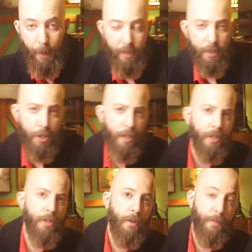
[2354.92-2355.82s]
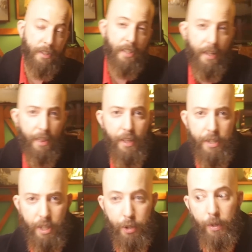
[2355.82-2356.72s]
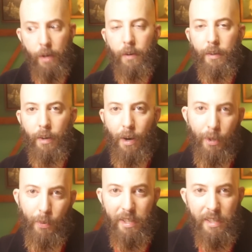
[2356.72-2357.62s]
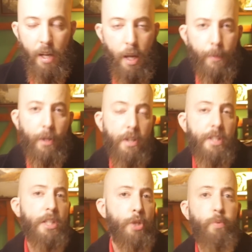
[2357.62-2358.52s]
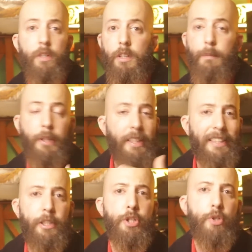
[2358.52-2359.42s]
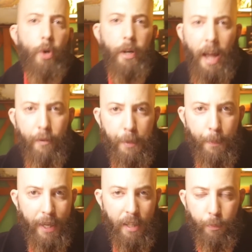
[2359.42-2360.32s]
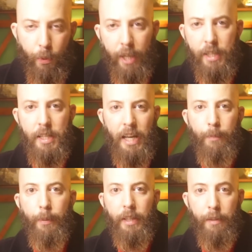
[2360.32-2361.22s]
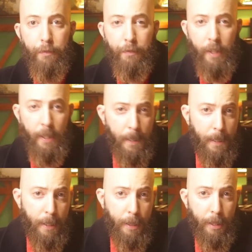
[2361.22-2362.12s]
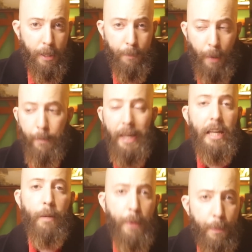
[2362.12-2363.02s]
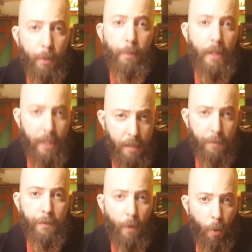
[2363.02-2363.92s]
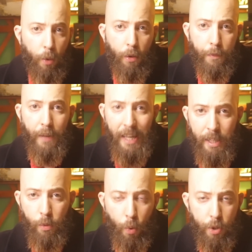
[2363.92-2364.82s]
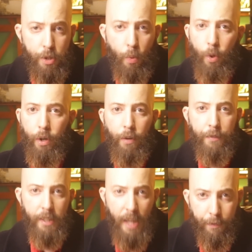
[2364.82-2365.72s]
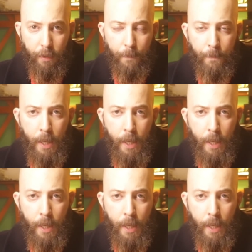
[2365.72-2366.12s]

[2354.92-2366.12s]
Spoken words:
by the church of the 10th century onwards, because this would completely destroy every pagan practice and belief by making people believe all of it was the work of the devil.